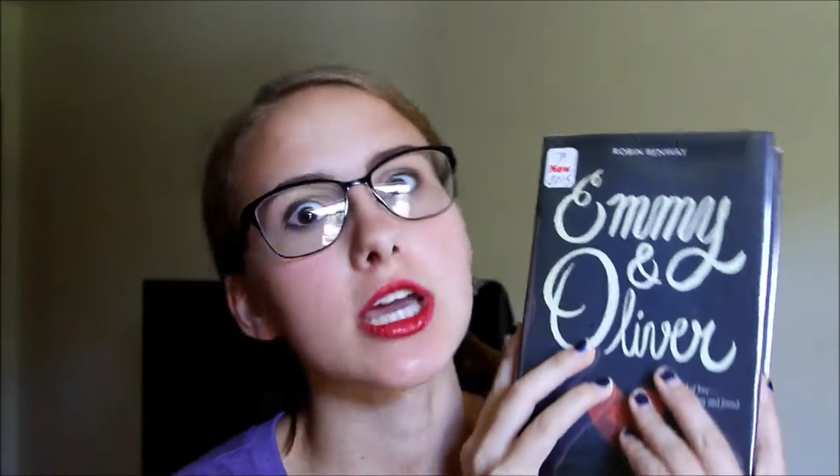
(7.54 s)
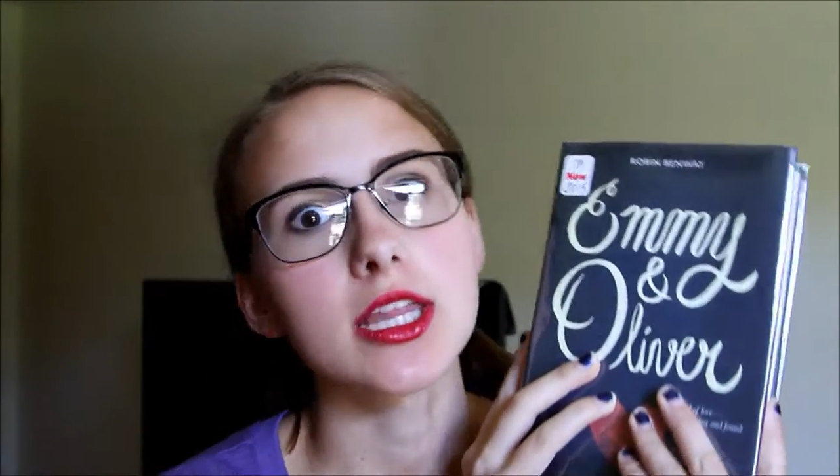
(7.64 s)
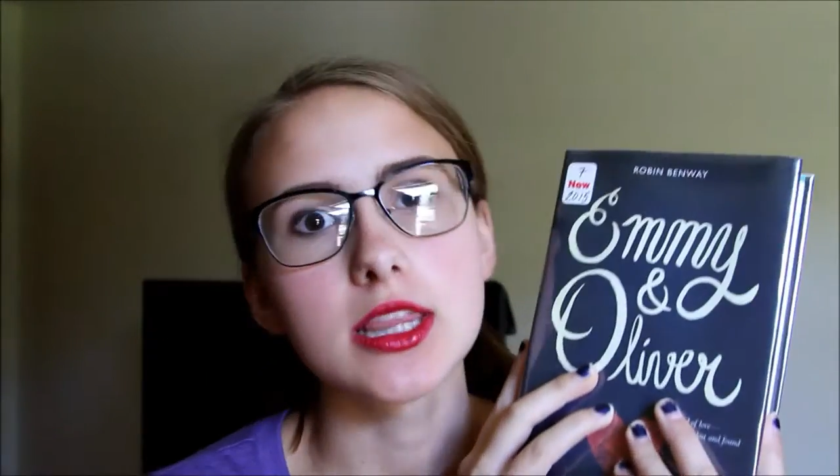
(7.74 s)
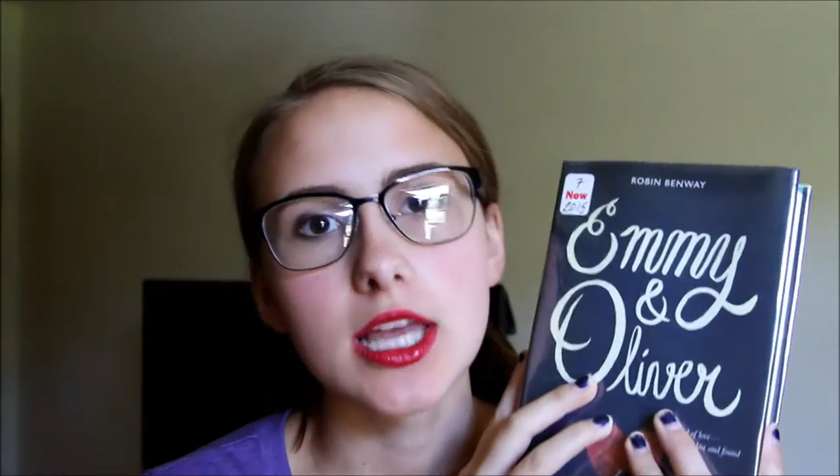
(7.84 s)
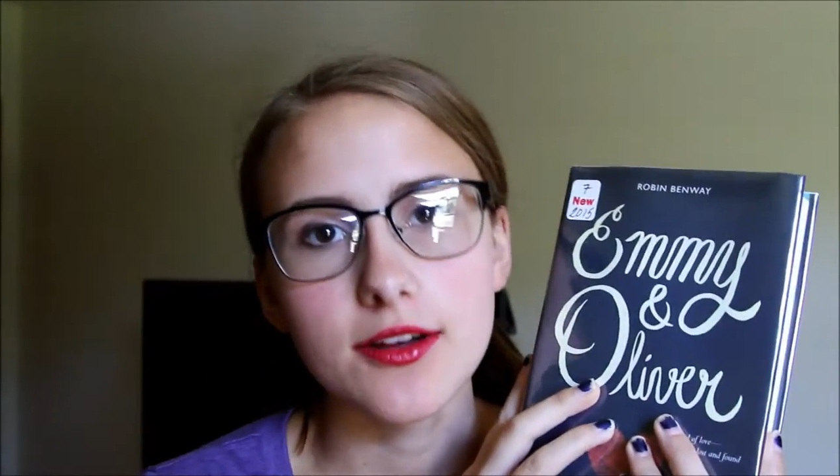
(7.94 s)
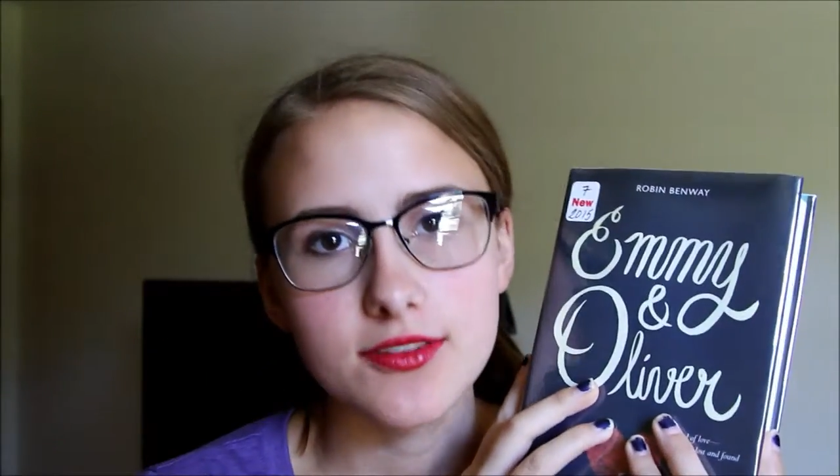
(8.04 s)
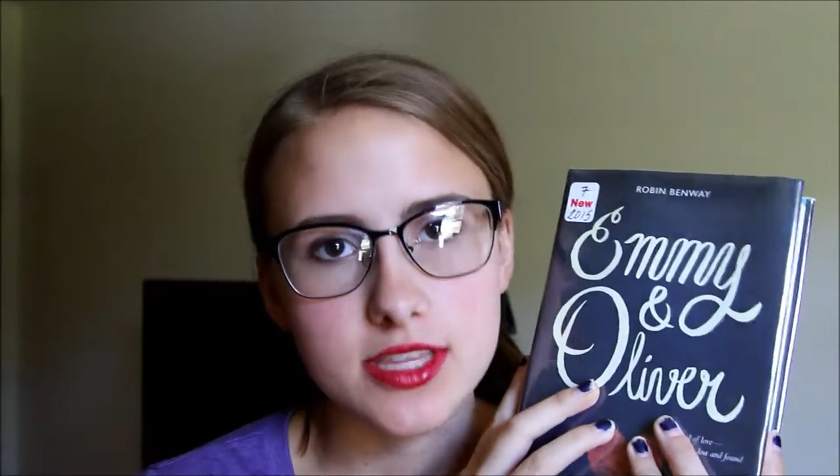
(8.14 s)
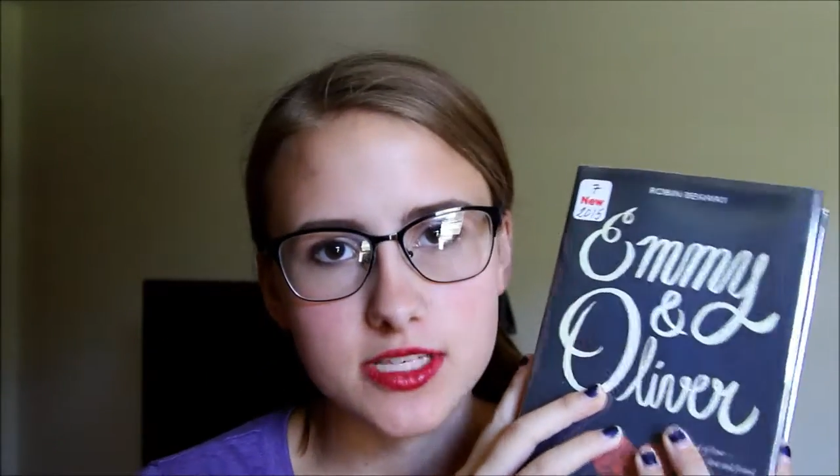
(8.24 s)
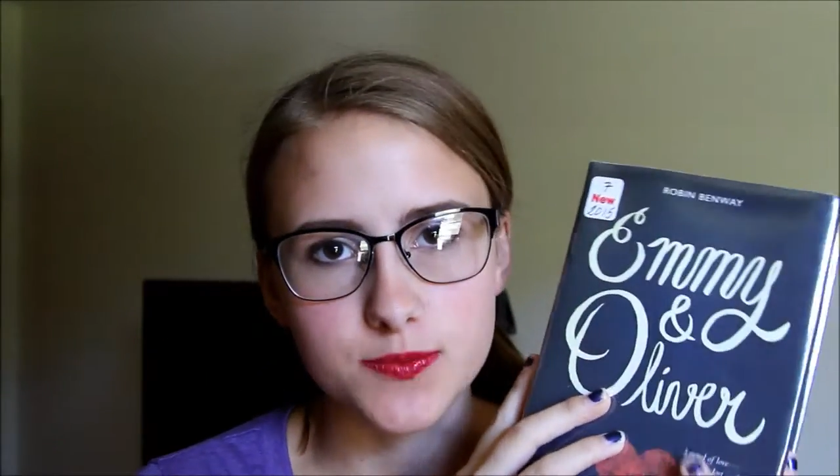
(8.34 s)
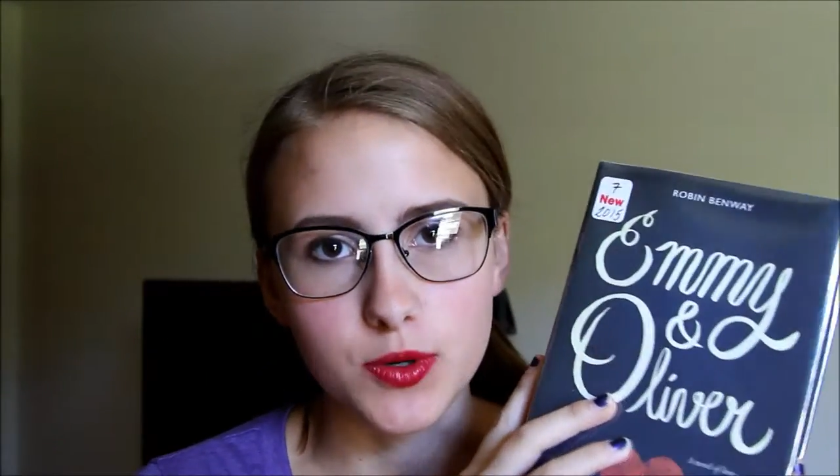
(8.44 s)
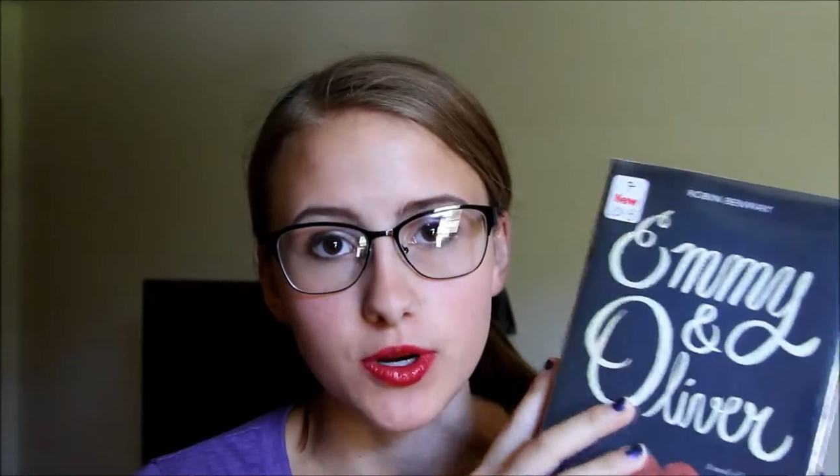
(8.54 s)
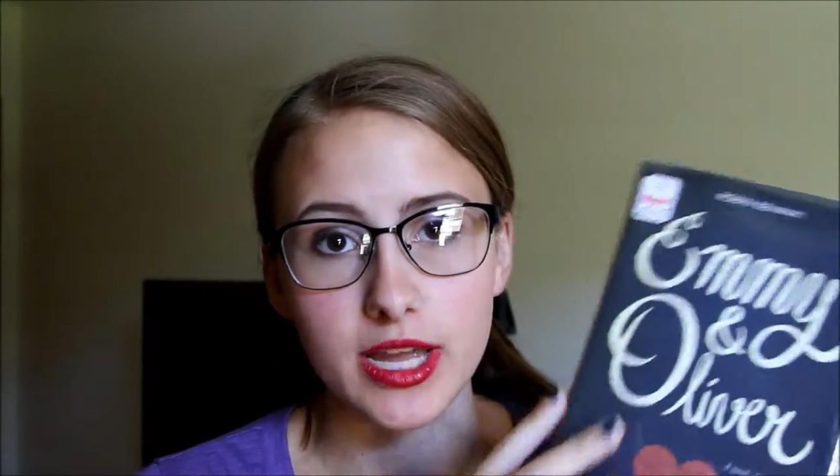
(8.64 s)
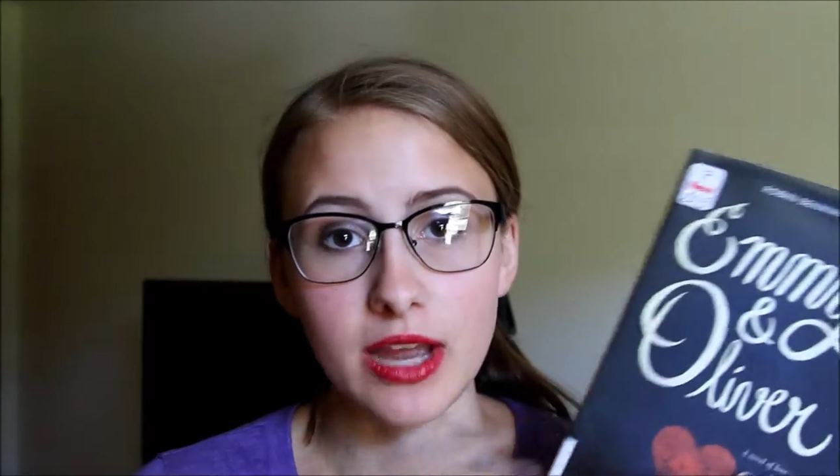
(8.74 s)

I loved this book.